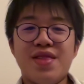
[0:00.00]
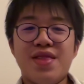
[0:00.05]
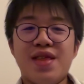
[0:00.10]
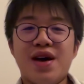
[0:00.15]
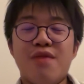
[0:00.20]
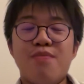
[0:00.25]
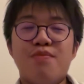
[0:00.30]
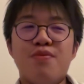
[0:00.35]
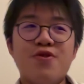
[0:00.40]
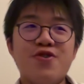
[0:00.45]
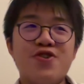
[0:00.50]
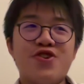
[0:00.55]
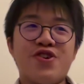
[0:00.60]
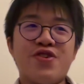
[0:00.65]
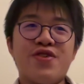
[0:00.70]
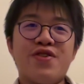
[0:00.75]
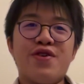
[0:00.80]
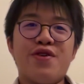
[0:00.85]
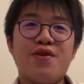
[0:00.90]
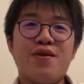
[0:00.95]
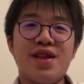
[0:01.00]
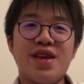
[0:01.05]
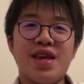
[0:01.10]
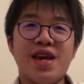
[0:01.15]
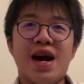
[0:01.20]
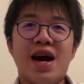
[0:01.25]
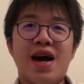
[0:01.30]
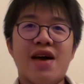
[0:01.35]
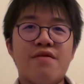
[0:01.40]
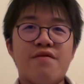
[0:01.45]
Now, Portugal already
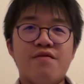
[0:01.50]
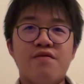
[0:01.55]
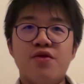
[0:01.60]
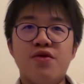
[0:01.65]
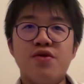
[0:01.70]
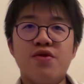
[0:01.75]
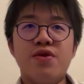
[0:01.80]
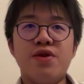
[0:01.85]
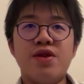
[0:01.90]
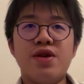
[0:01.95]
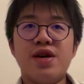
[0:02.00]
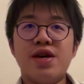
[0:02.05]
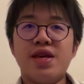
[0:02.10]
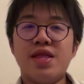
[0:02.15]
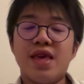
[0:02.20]
had a route.